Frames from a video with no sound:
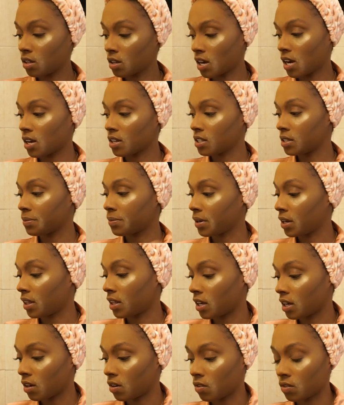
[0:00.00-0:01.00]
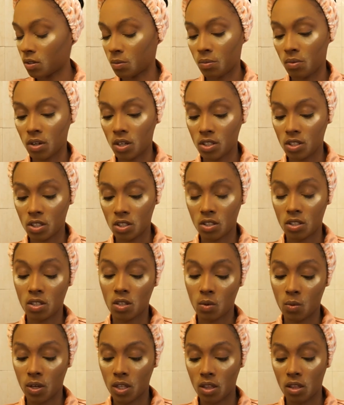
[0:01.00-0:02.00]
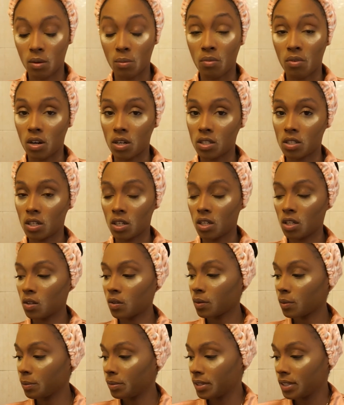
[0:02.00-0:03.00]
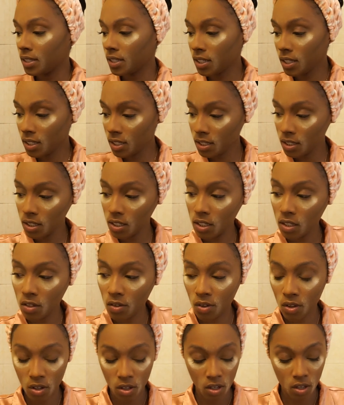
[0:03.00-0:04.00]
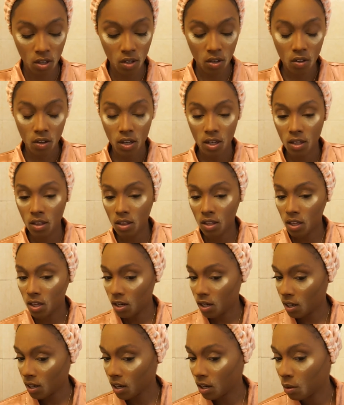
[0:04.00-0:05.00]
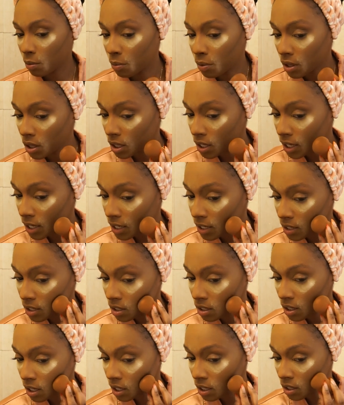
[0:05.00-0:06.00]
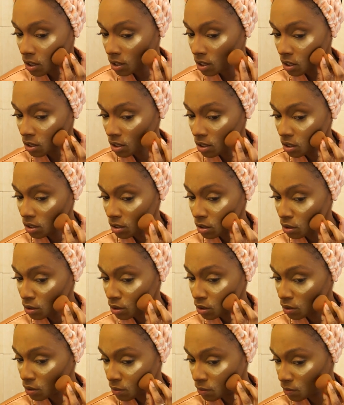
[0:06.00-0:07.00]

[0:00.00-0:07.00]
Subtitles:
I'll spray that on the brush just to wet the brush a little bit. And then I'll blend like this.